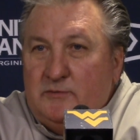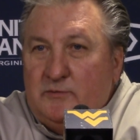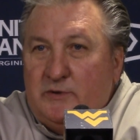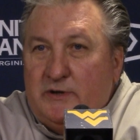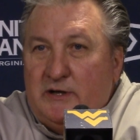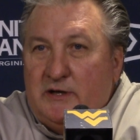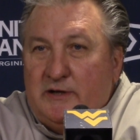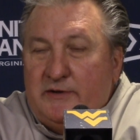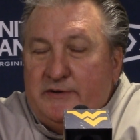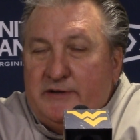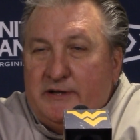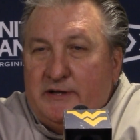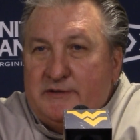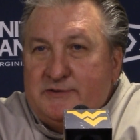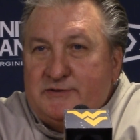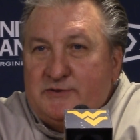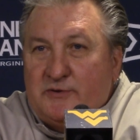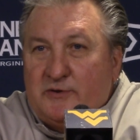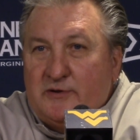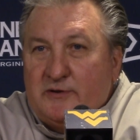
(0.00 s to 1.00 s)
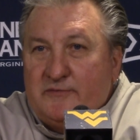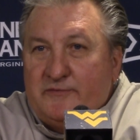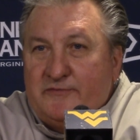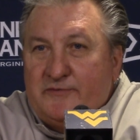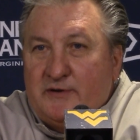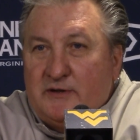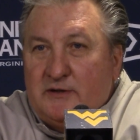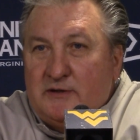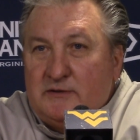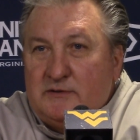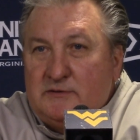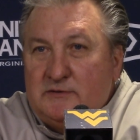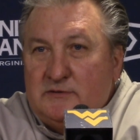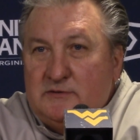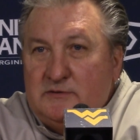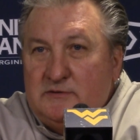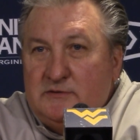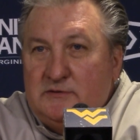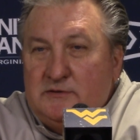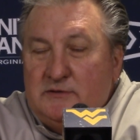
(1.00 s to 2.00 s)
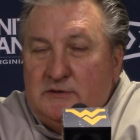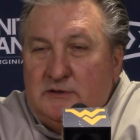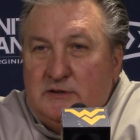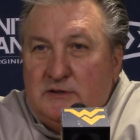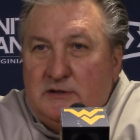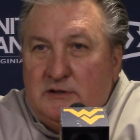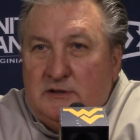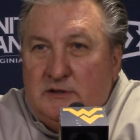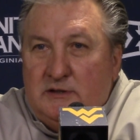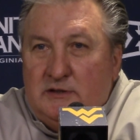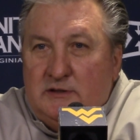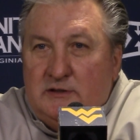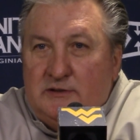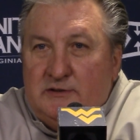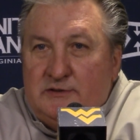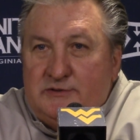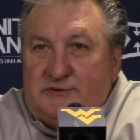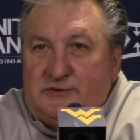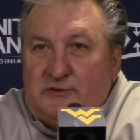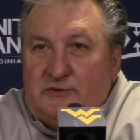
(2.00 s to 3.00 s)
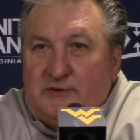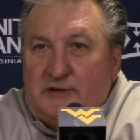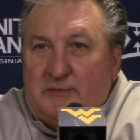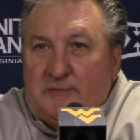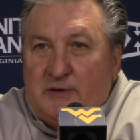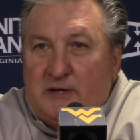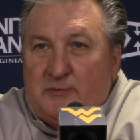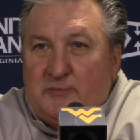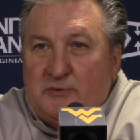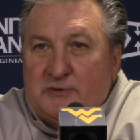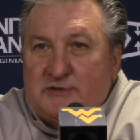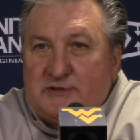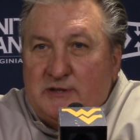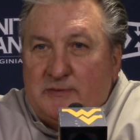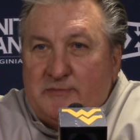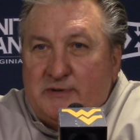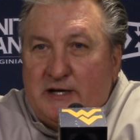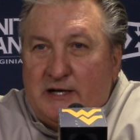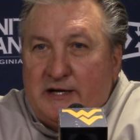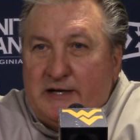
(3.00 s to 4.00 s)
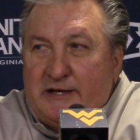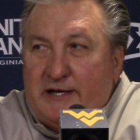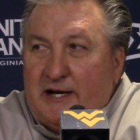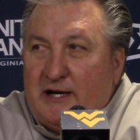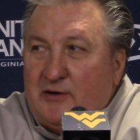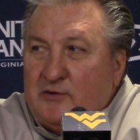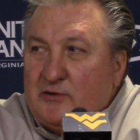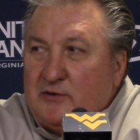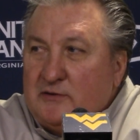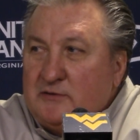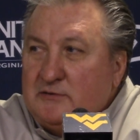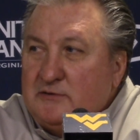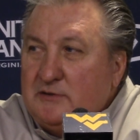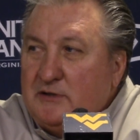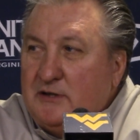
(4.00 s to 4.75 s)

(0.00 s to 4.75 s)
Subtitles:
We all did, sort of shooting him up with some kind of downer.